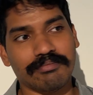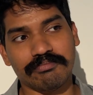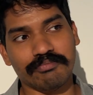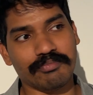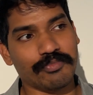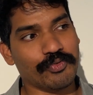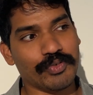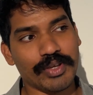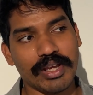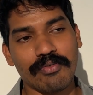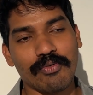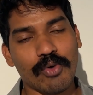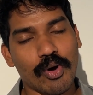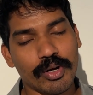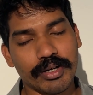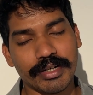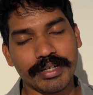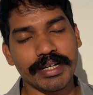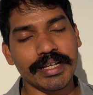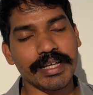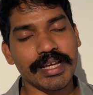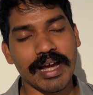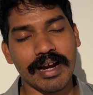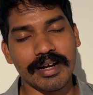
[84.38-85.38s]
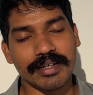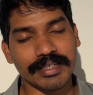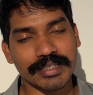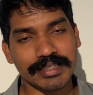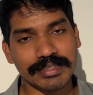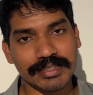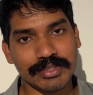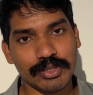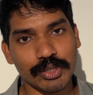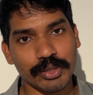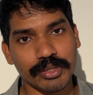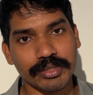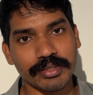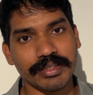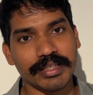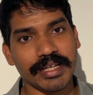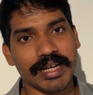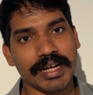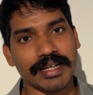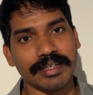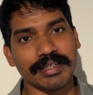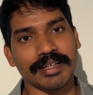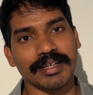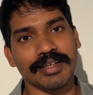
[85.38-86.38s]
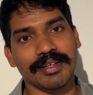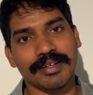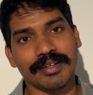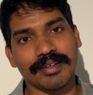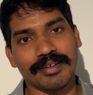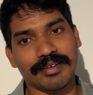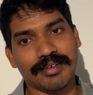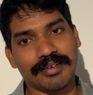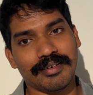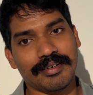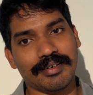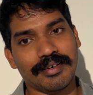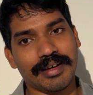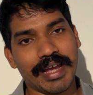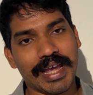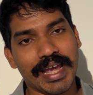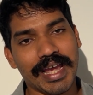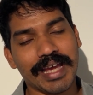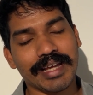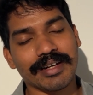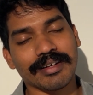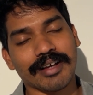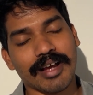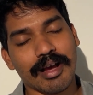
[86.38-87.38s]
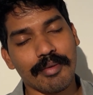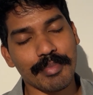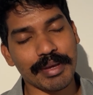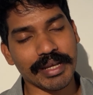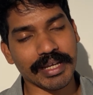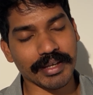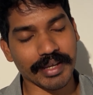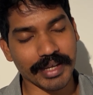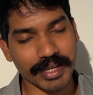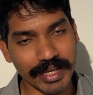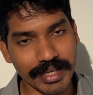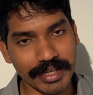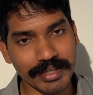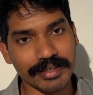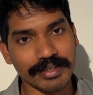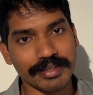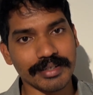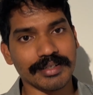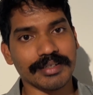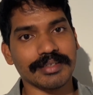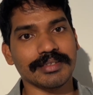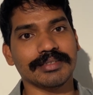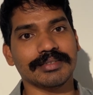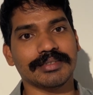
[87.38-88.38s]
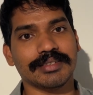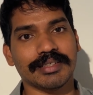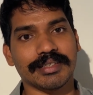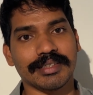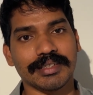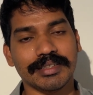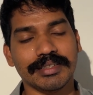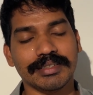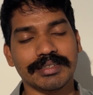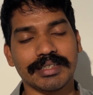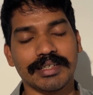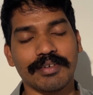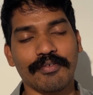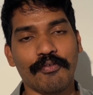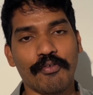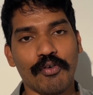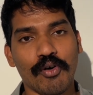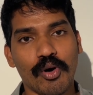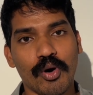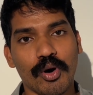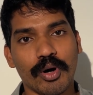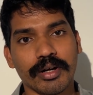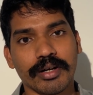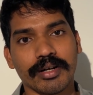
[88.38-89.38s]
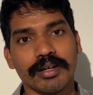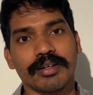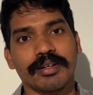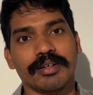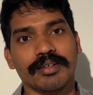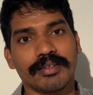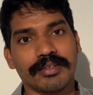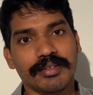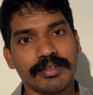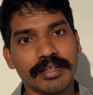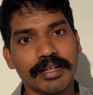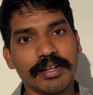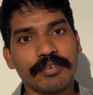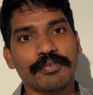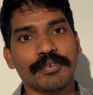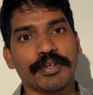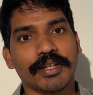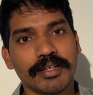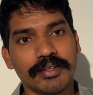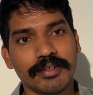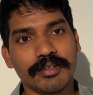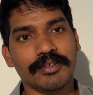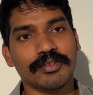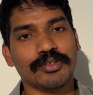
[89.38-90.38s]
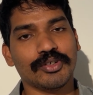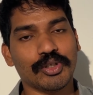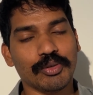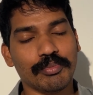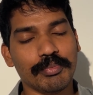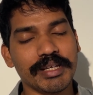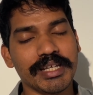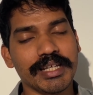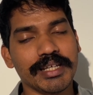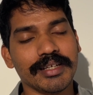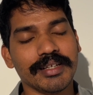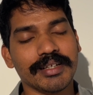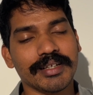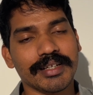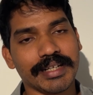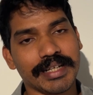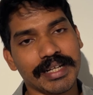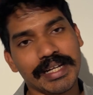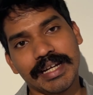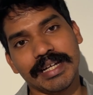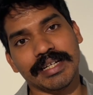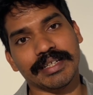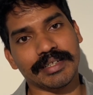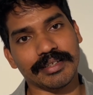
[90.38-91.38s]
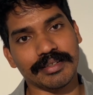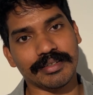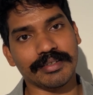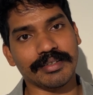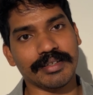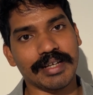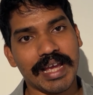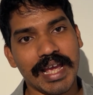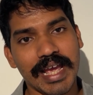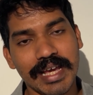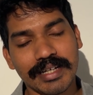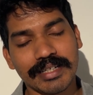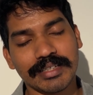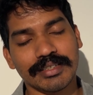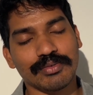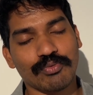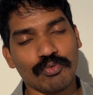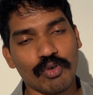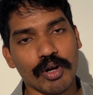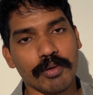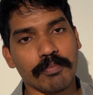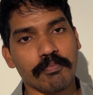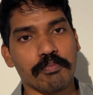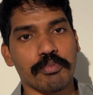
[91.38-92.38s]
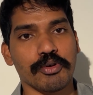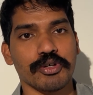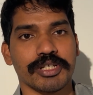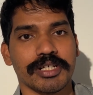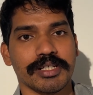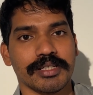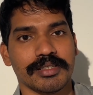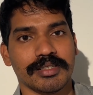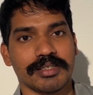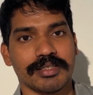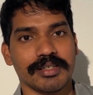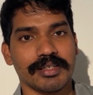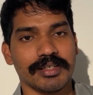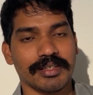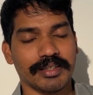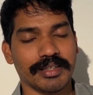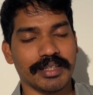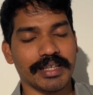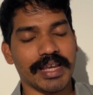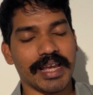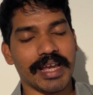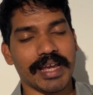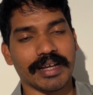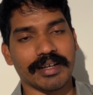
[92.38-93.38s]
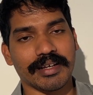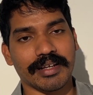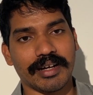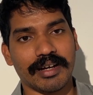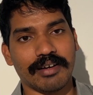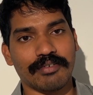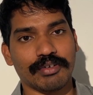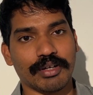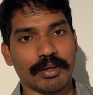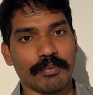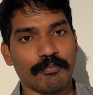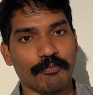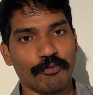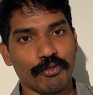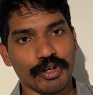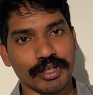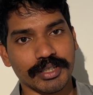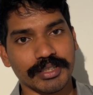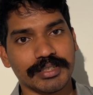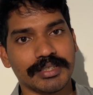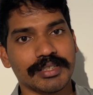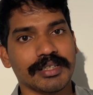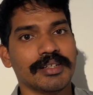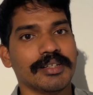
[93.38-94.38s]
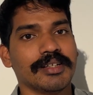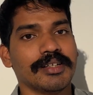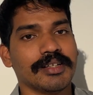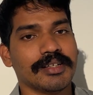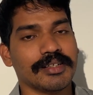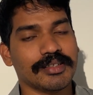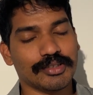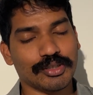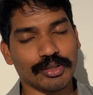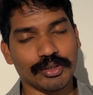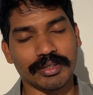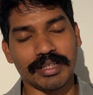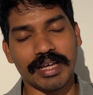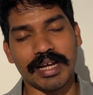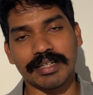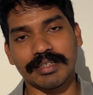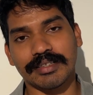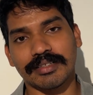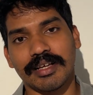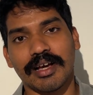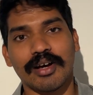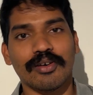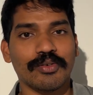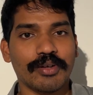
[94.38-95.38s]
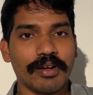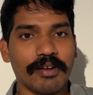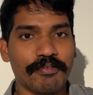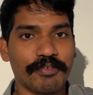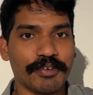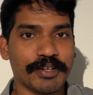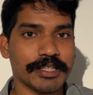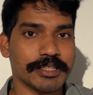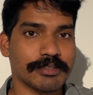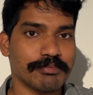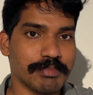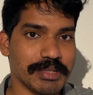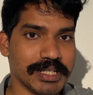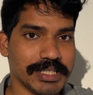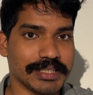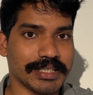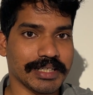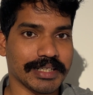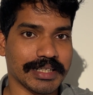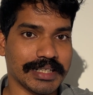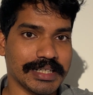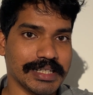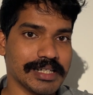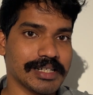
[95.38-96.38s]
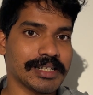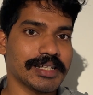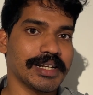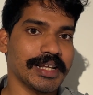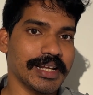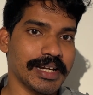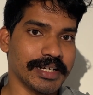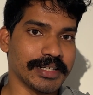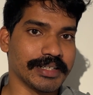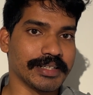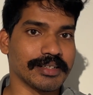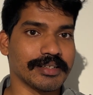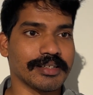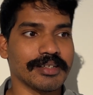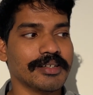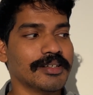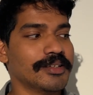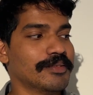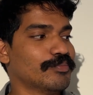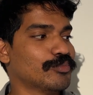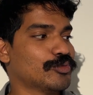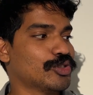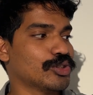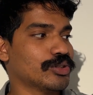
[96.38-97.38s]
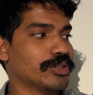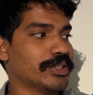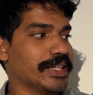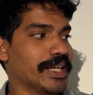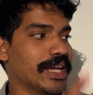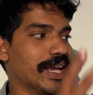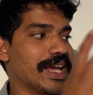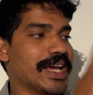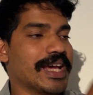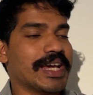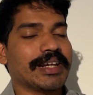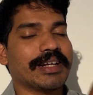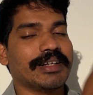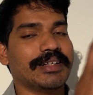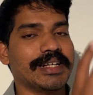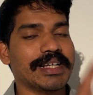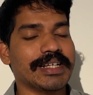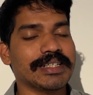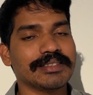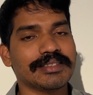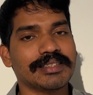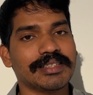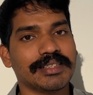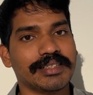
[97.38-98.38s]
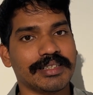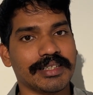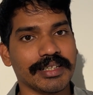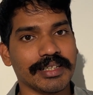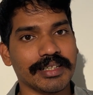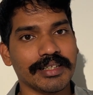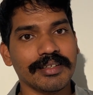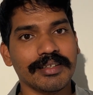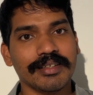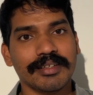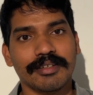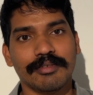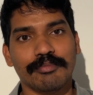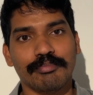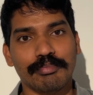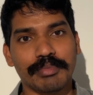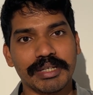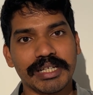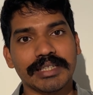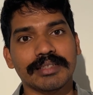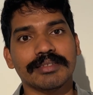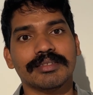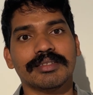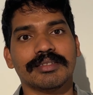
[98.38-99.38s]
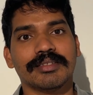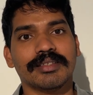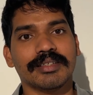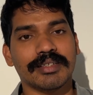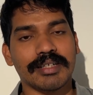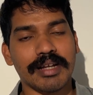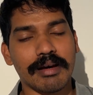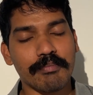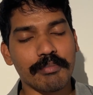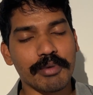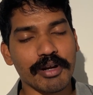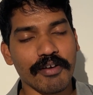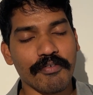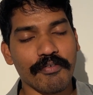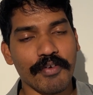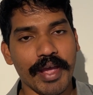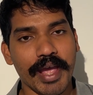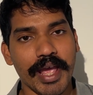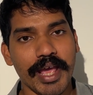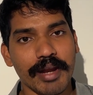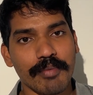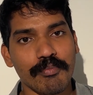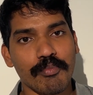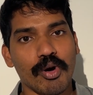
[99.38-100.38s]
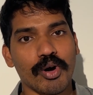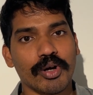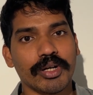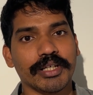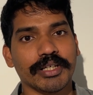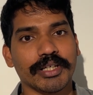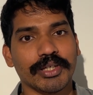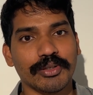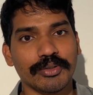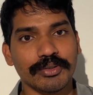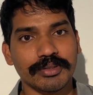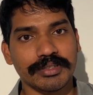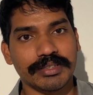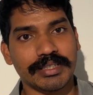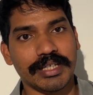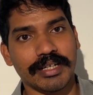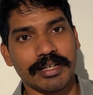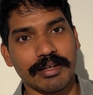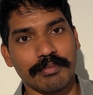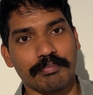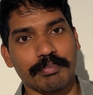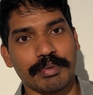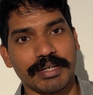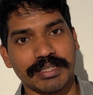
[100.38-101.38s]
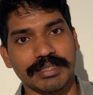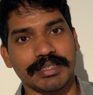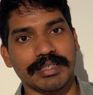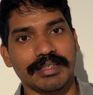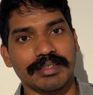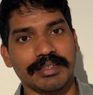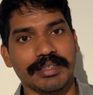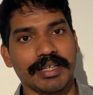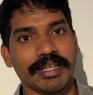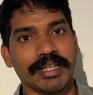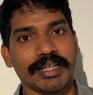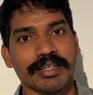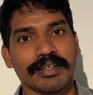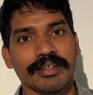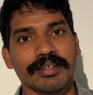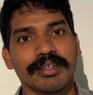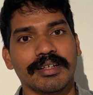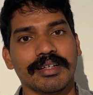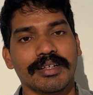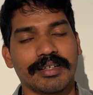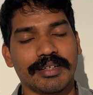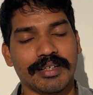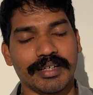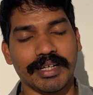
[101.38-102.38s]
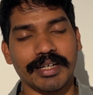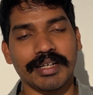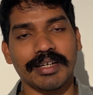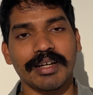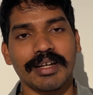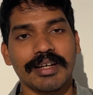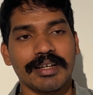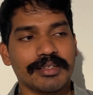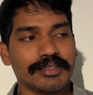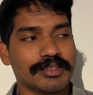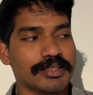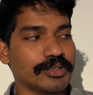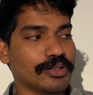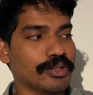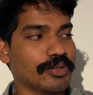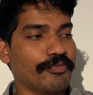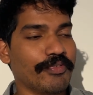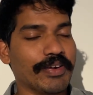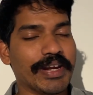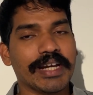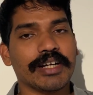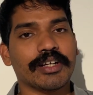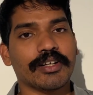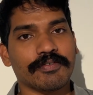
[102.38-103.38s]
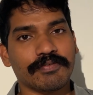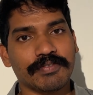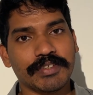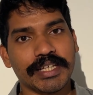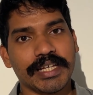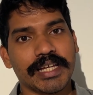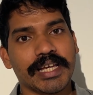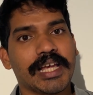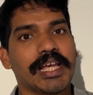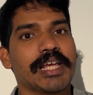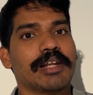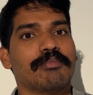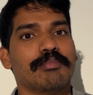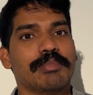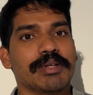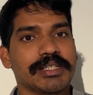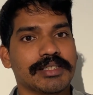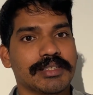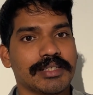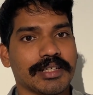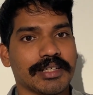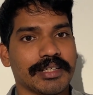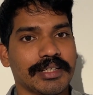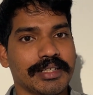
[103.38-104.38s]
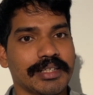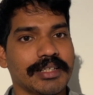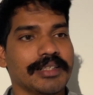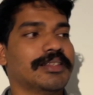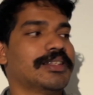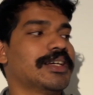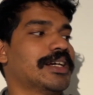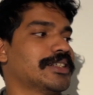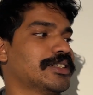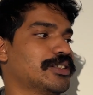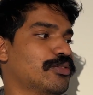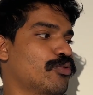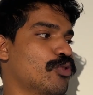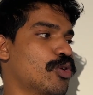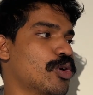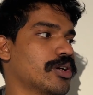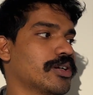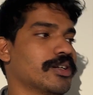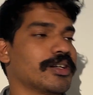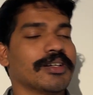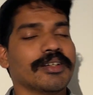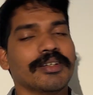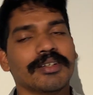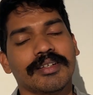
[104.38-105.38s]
we have already understood that air coming in is the reason for lift to be created. Air is what pushes the aircraft upwards. So that is how lift is basically created. So the air density means the number of air molecules that are present there, right? So the weight of the air, basically, that's what